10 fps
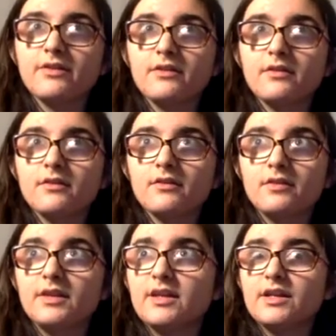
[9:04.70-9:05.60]

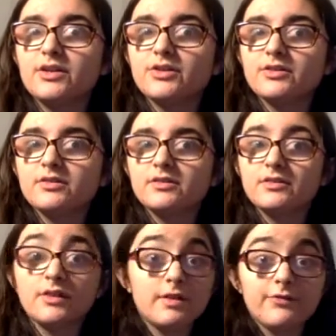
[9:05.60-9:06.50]
year
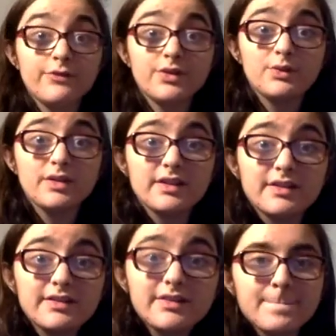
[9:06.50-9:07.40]
few years
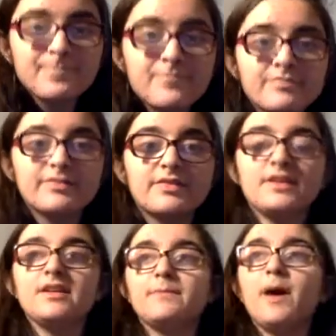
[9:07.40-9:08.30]
the
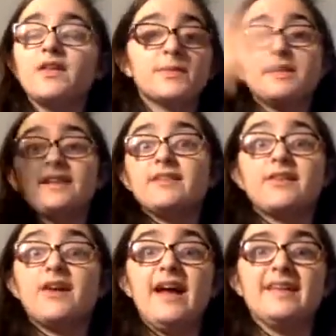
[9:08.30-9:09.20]
possibilities are
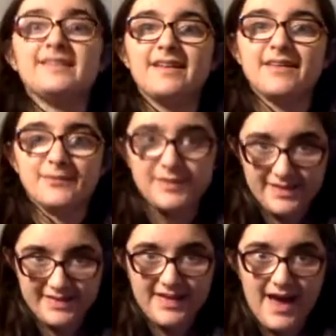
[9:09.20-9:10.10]
endless with this
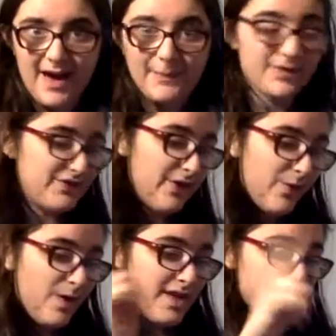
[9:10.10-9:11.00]
app so
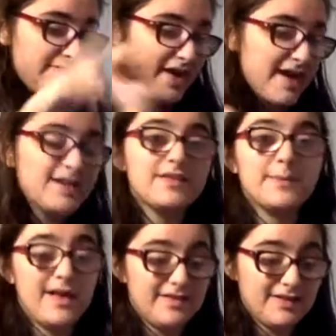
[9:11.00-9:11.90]
that is
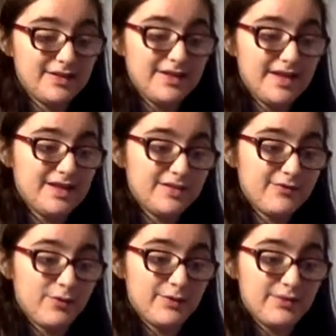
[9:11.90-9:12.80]
basically it for
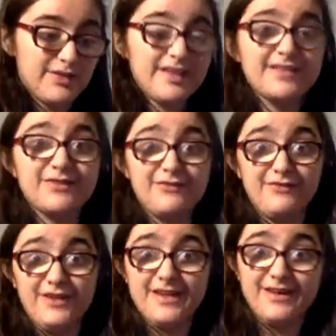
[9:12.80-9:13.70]
this
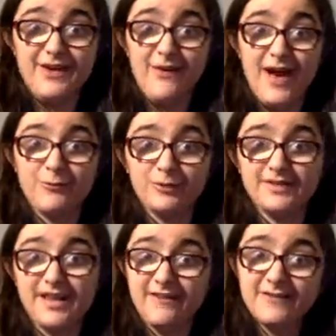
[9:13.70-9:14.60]
video i will
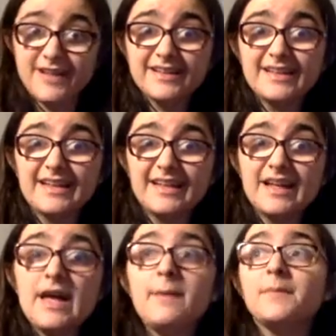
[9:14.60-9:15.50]
definitely be
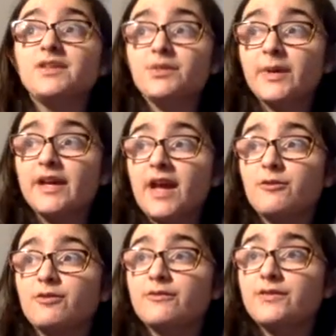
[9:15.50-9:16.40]
doing a
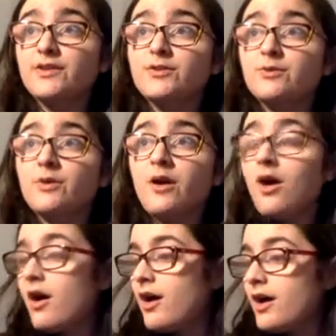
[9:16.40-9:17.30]
review
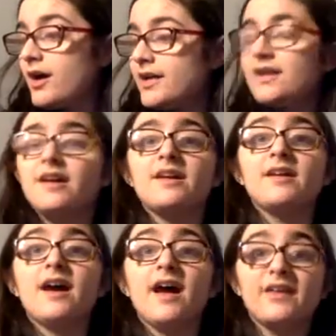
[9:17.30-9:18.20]
on high
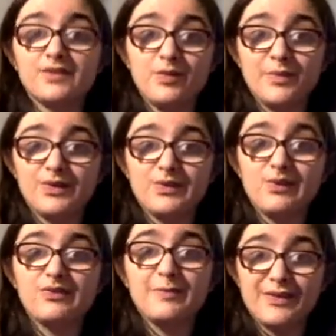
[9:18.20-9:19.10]
school musical the
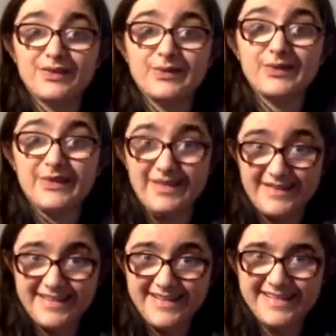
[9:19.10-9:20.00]
musical the series
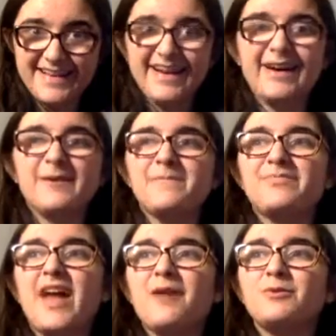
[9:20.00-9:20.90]
um, i will
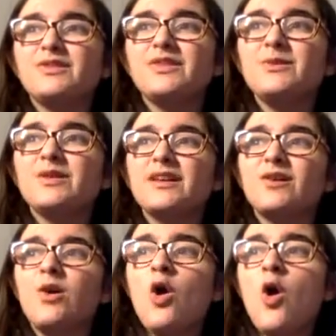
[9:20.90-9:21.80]
do a little
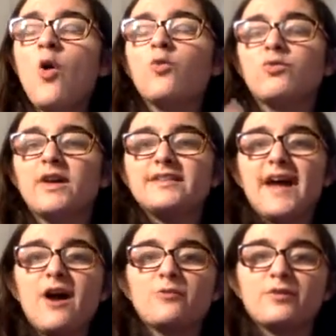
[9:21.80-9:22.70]
rundown
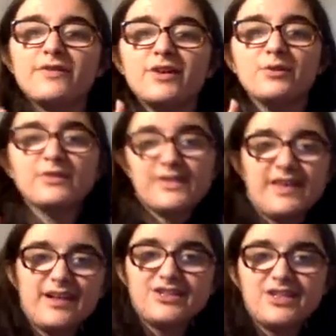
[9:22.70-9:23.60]
review discussion
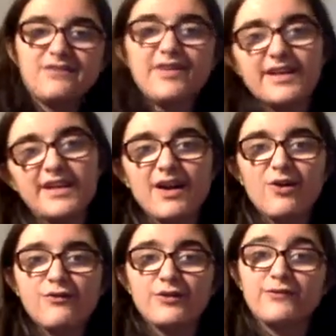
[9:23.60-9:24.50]
video for the
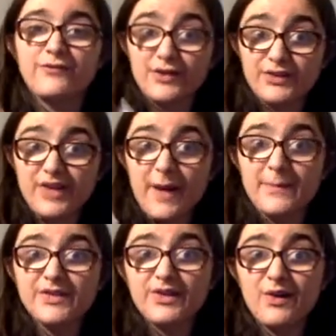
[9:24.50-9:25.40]
first episode
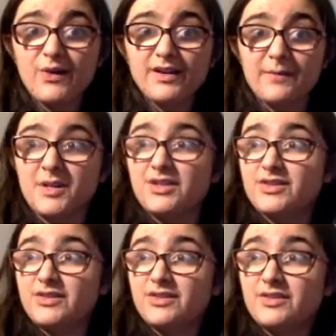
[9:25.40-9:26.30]
and i'm going to
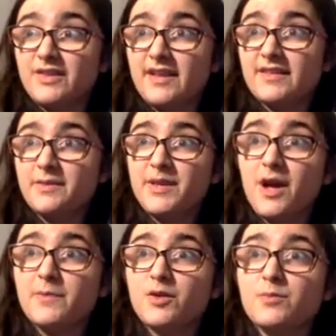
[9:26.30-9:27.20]
that's going to be uploaded
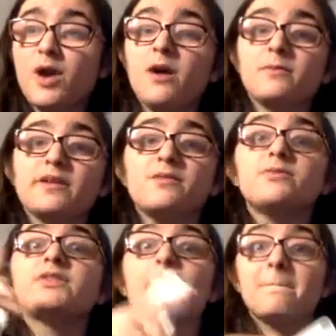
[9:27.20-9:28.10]
probably
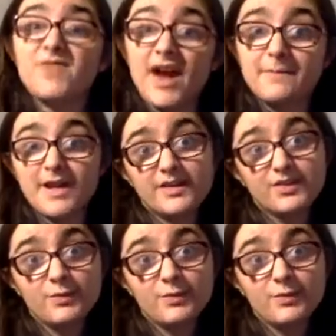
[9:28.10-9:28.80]
sometime next week